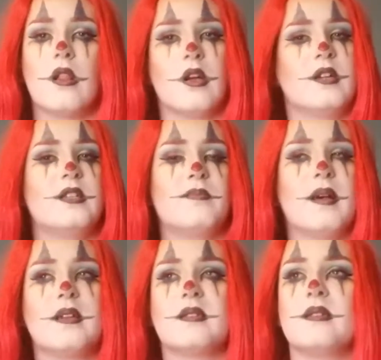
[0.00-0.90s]
Learning is
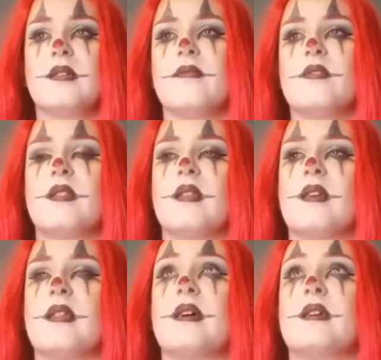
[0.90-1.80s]
best and everything
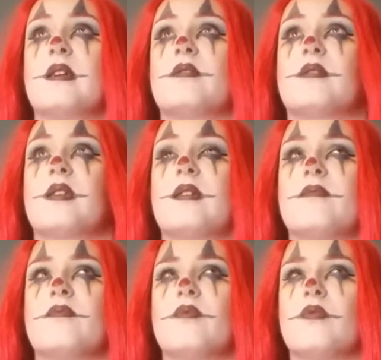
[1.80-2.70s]
like that, I guess.
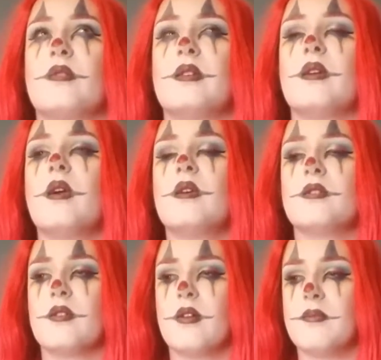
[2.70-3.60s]
Gave the
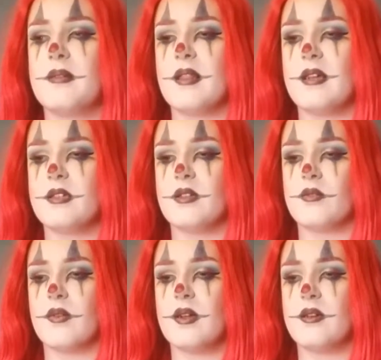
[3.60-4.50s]
so urban
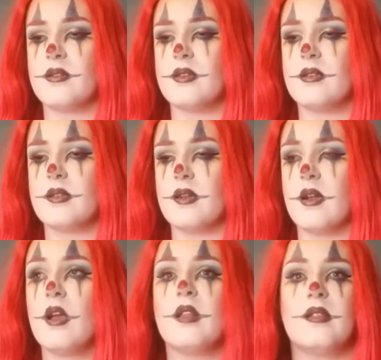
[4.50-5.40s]
legends, what else is
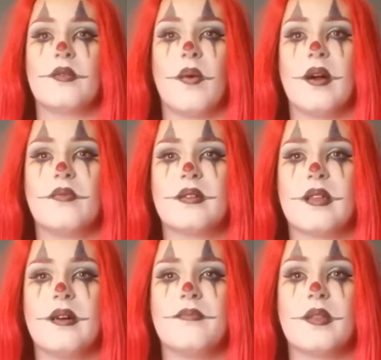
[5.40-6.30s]
there? There's one with
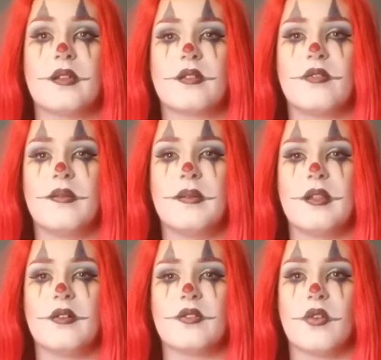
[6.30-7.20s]
there's a creepy
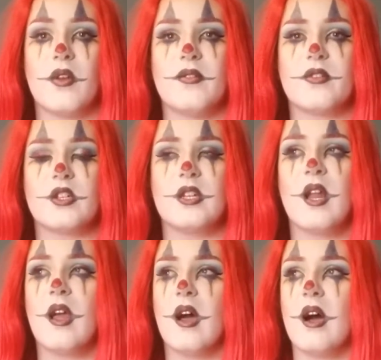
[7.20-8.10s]
little story version
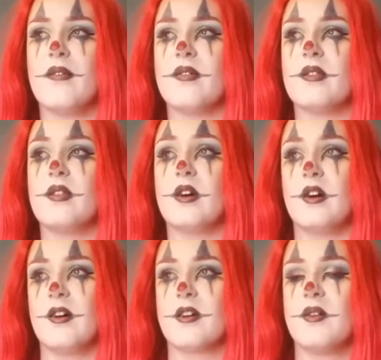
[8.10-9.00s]
of the
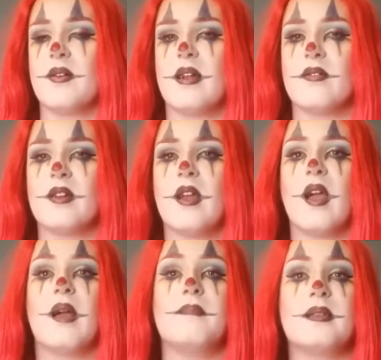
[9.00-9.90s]
hook or whatever,
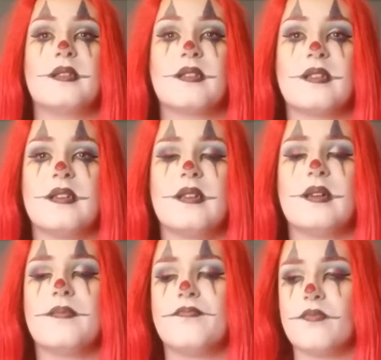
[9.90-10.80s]
and basically
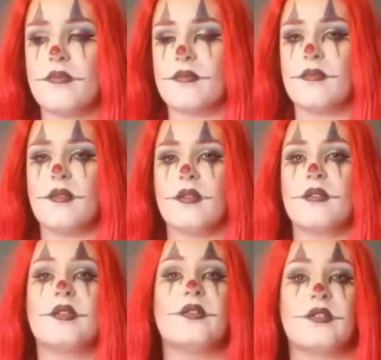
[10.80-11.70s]

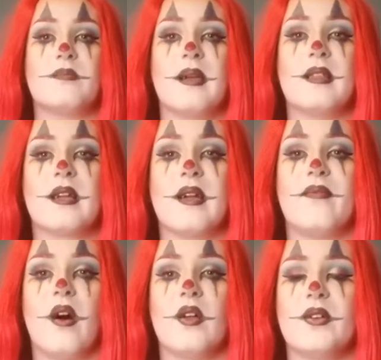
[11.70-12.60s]
there's a man that kept
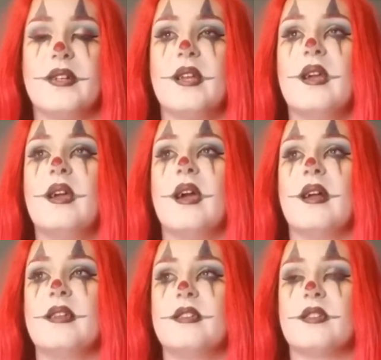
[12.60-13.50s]
following,
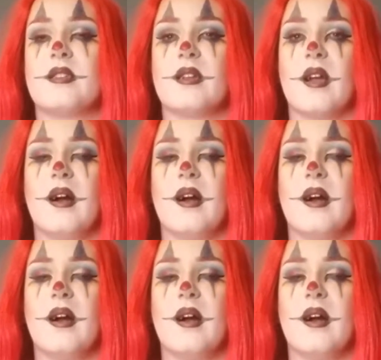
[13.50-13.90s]
and he just